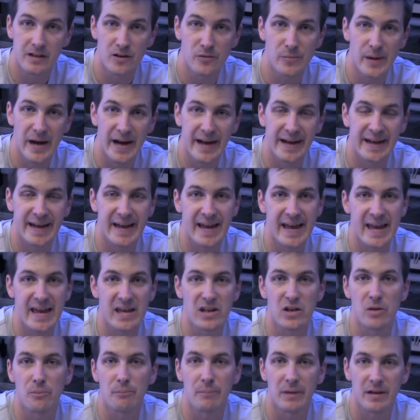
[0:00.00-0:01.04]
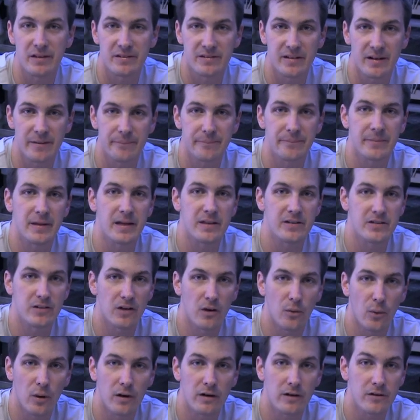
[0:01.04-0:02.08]
go back and mix up that
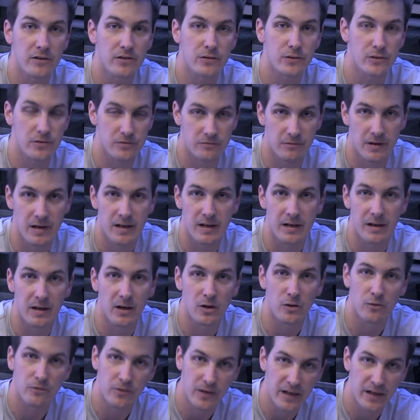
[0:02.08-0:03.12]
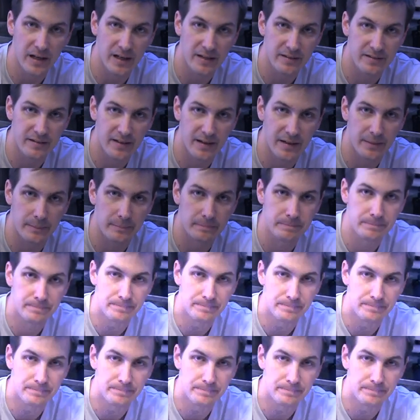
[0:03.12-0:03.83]
salt water so it's ready to go for next time.